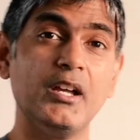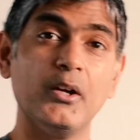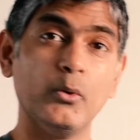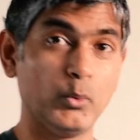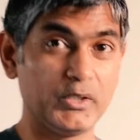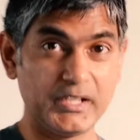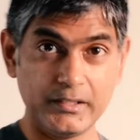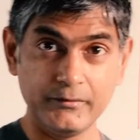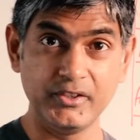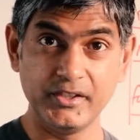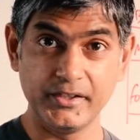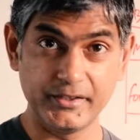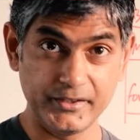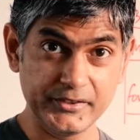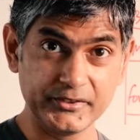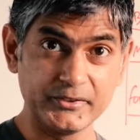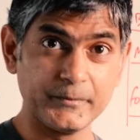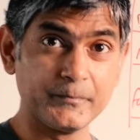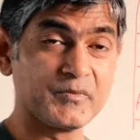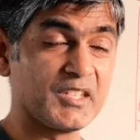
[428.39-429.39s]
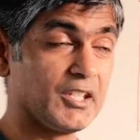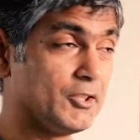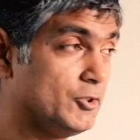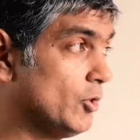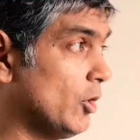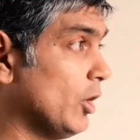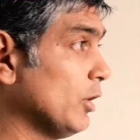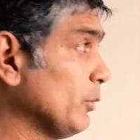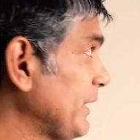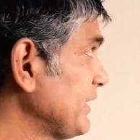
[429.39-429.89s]
Whatever it is,
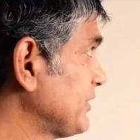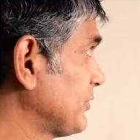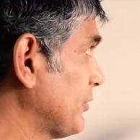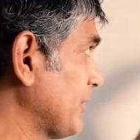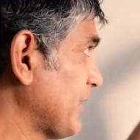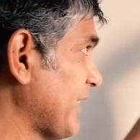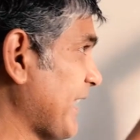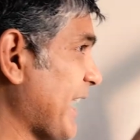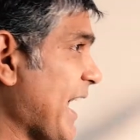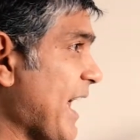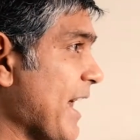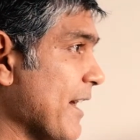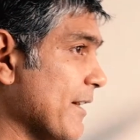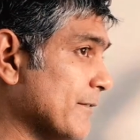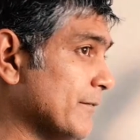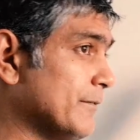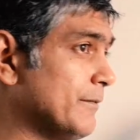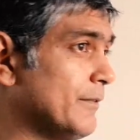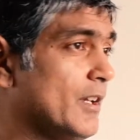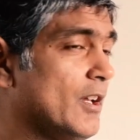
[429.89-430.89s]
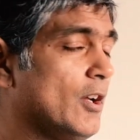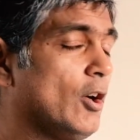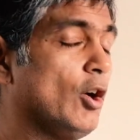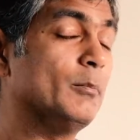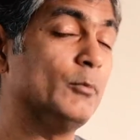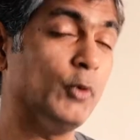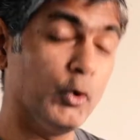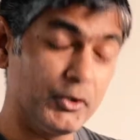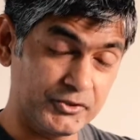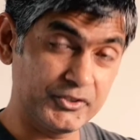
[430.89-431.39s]
you're always going to have, or
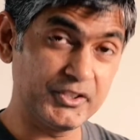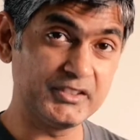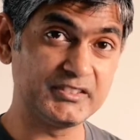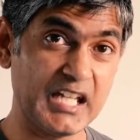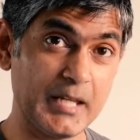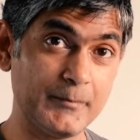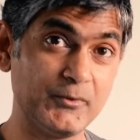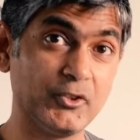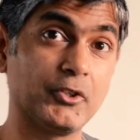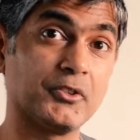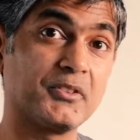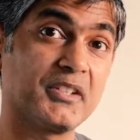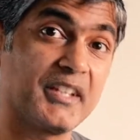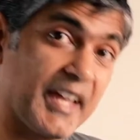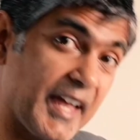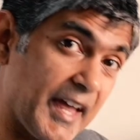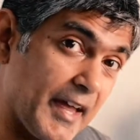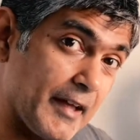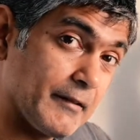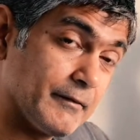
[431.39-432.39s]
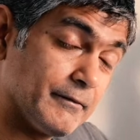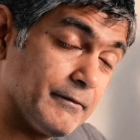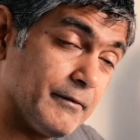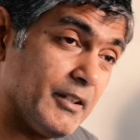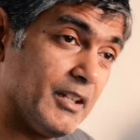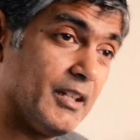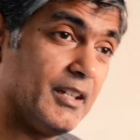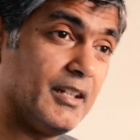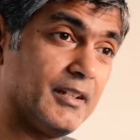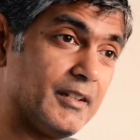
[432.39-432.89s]
most of the time you're going to have
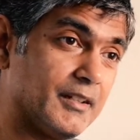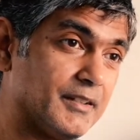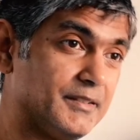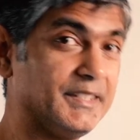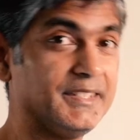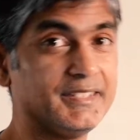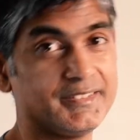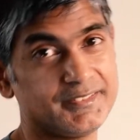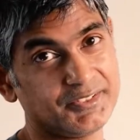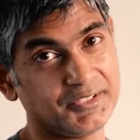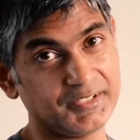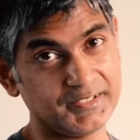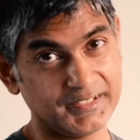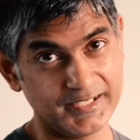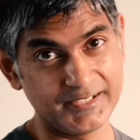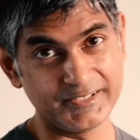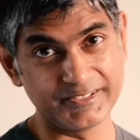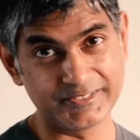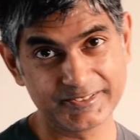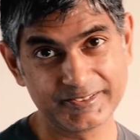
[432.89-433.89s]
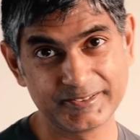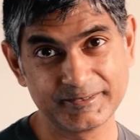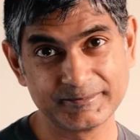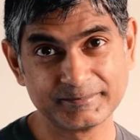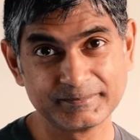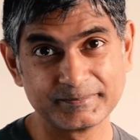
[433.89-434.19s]
these 3 layers.